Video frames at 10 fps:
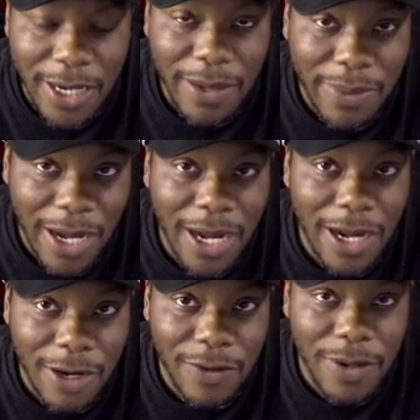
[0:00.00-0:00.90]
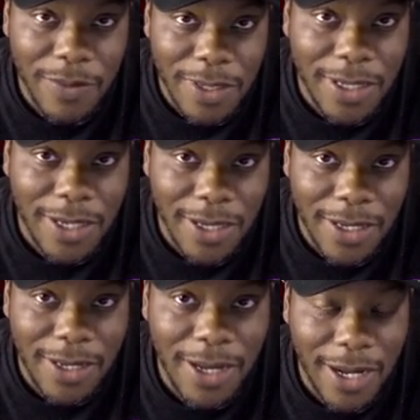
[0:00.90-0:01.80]
And I agree with that.
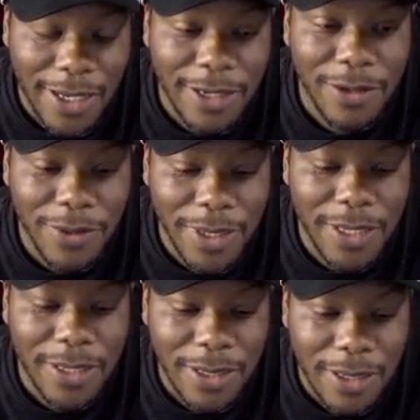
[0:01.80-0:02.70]
I agree.